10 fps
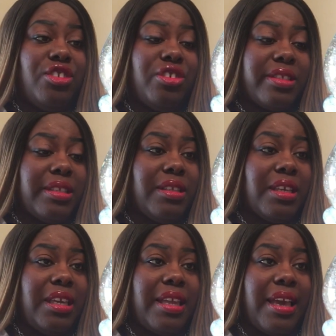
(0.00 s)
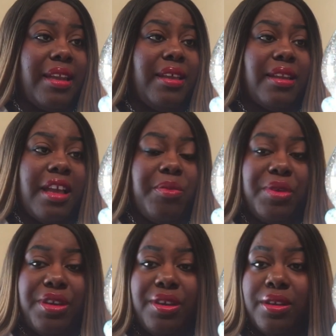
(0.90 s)
Just looking at it, I
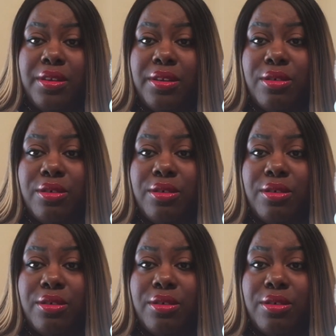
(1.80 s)
mean,